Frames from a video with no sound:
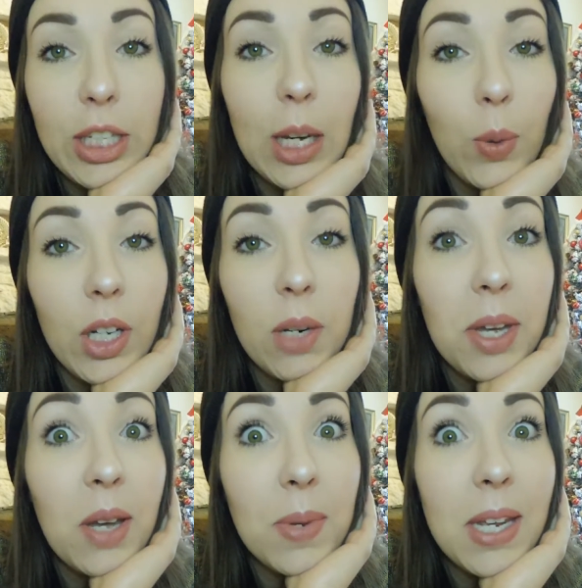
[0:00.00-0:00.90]
like we're going to
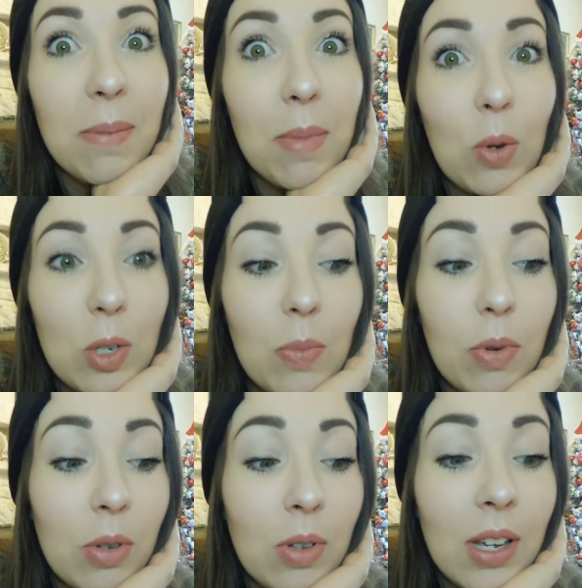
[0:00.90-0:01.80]
be opening
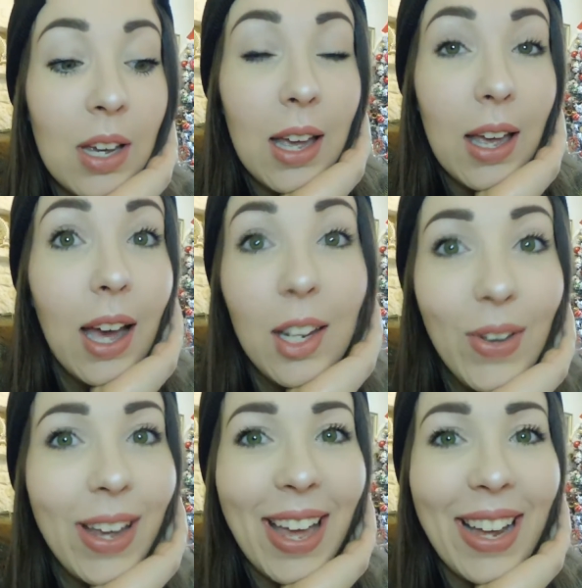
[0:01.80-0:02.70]
multiple
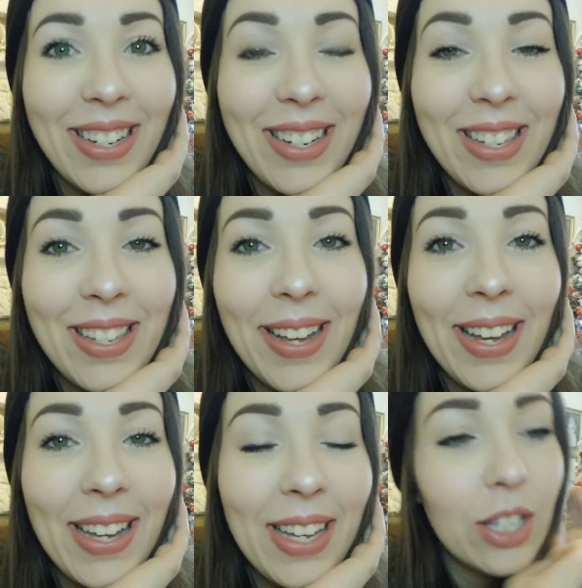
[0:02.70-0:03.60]
I calendars
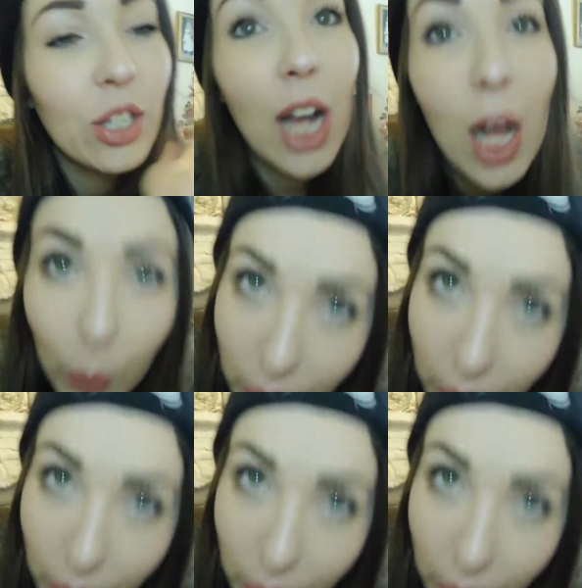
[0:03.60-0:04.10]
today. Shall we